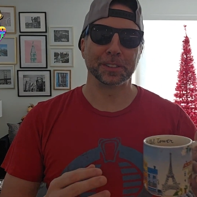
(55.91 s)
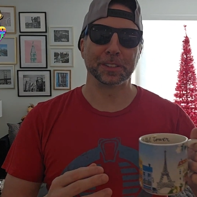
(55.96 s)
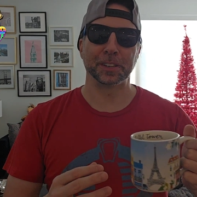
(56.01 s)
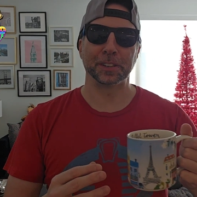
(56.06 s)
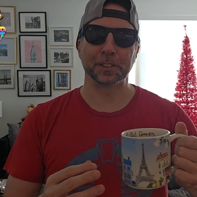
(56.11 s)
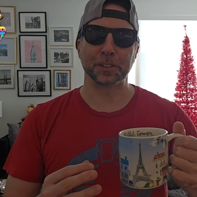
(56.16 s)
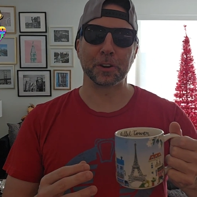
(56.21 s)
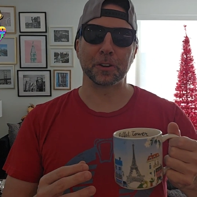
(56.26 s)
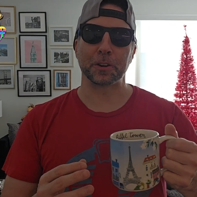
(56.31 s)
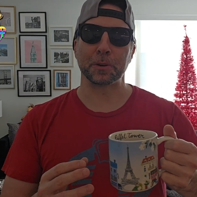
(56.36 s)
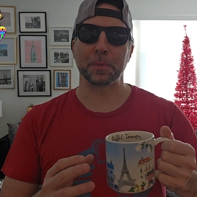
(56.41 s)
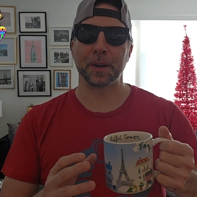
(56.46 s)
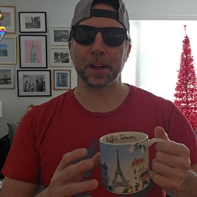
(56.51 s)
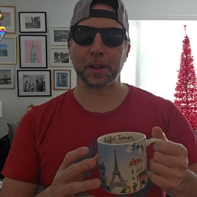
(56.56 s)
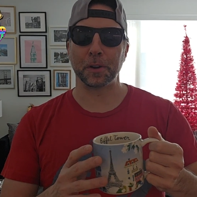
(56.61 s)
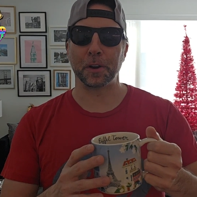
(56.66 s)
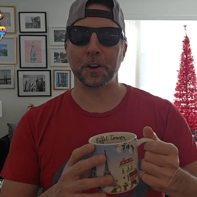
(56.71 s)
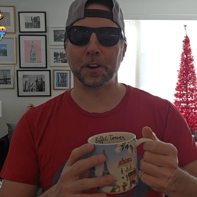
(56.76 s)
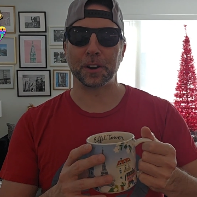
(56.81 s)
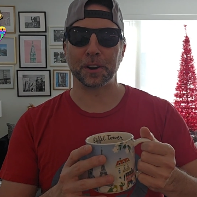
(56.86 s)
to talk
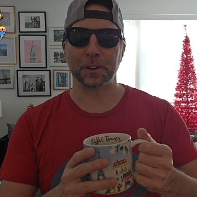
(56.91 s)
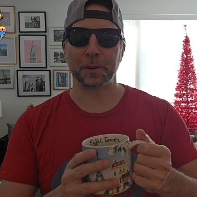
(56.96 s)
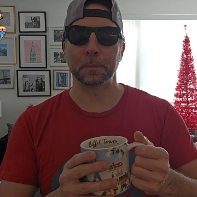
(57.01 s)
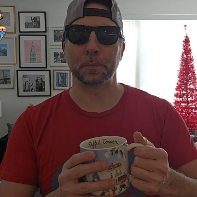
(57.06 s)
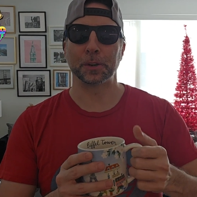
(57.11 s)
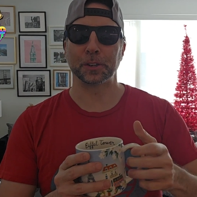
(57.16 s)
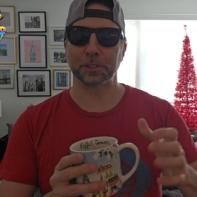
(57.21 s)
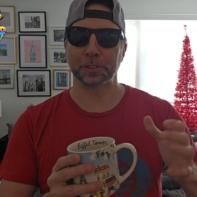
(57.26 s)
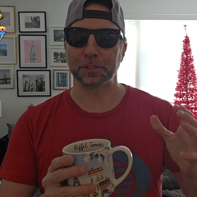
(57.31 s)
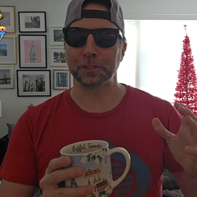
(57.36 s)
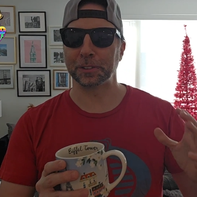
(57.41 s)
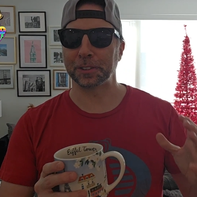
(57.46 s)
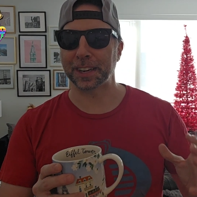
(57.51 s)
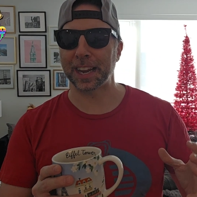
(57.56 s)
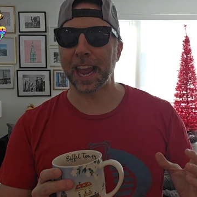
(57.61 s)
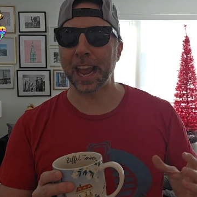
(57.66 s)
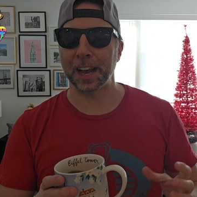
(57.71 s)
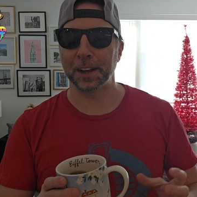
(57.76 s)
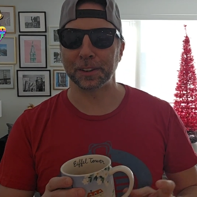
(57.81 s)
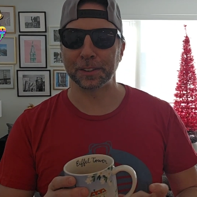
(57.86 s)
about our personal
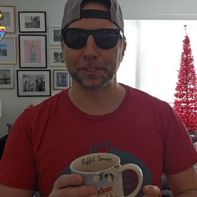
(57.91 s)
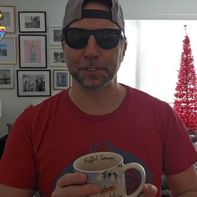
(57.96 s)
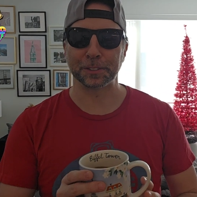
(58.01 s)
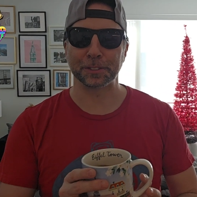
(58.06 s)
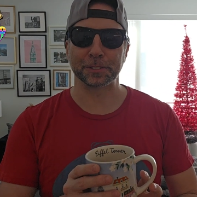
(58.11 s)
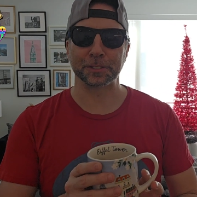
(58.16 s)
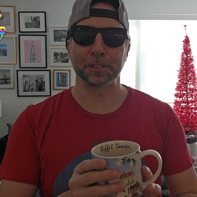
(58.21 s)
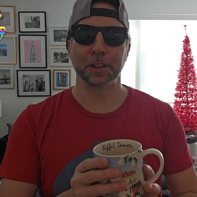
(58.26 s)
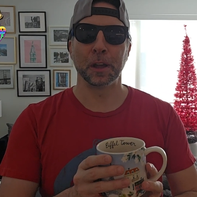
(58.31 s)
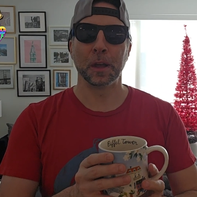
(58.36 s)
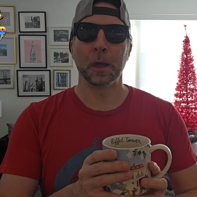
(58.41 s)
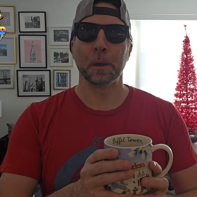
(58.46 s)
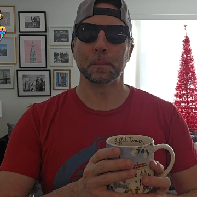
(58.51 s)
calendars,